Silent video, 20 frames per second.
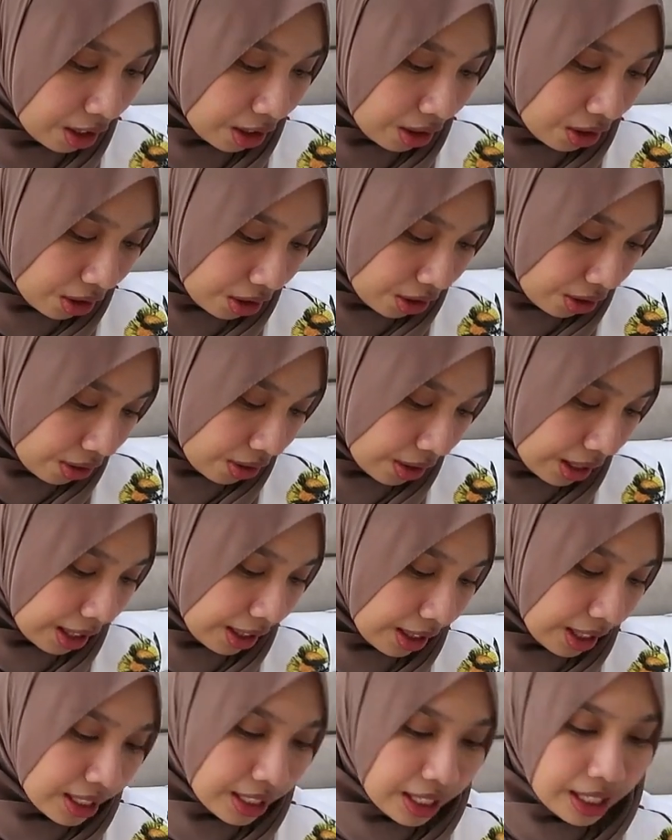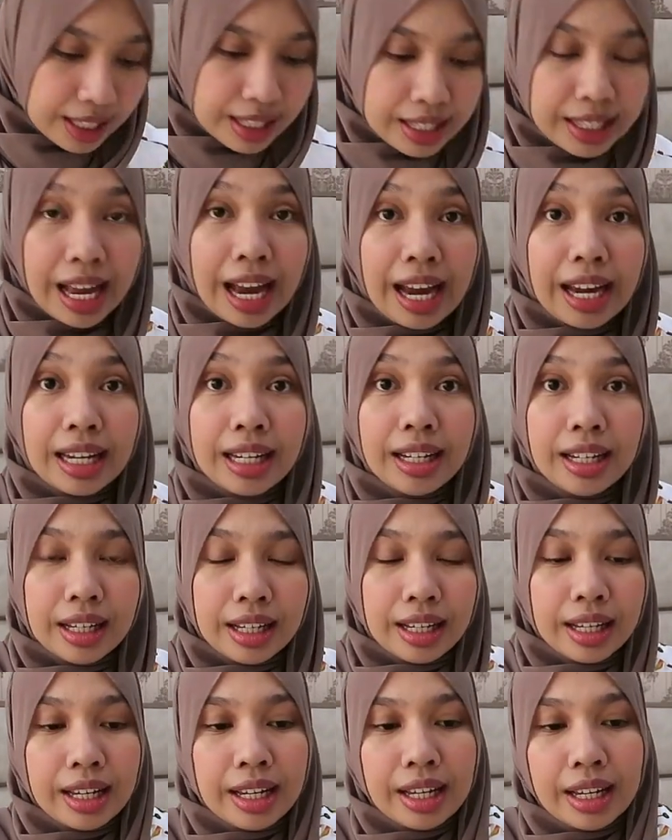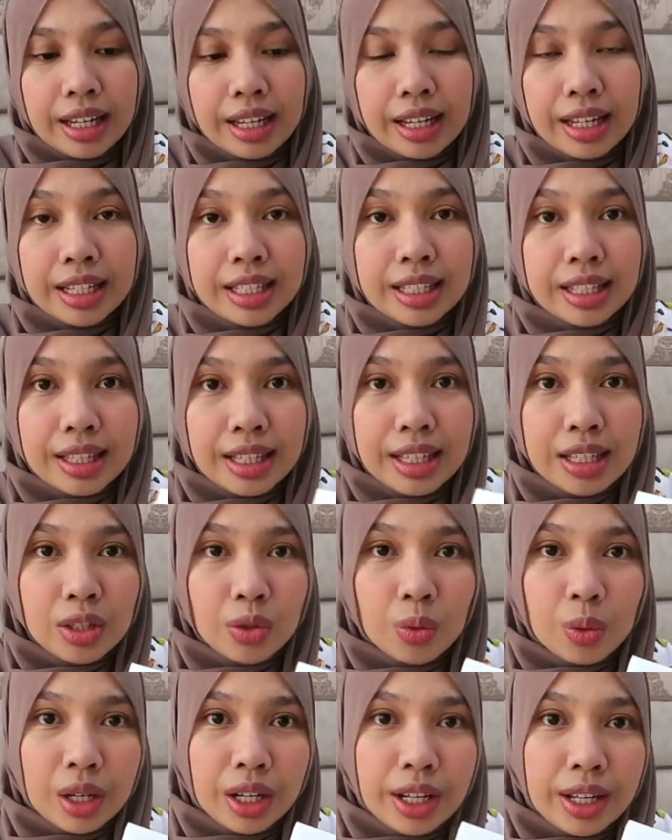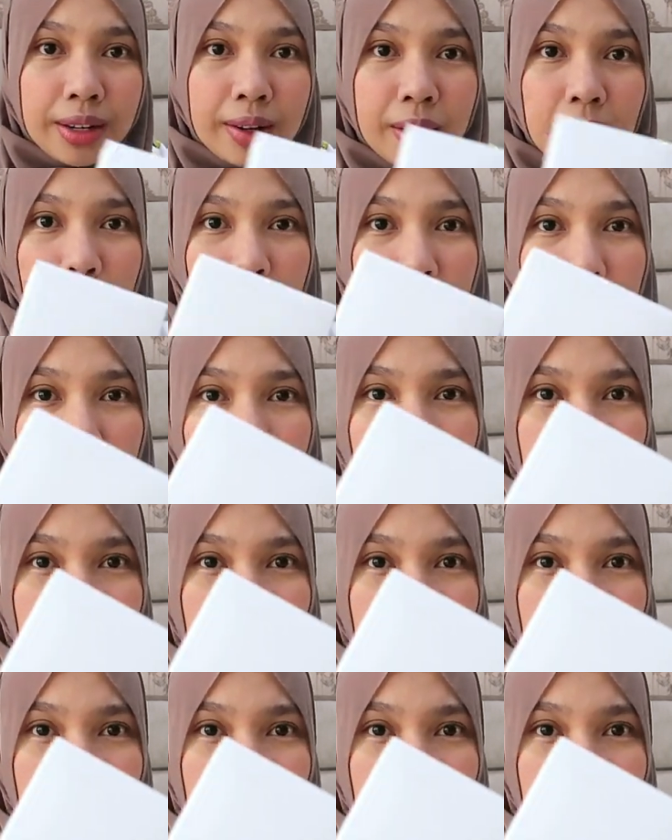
another thing that's inside is this one.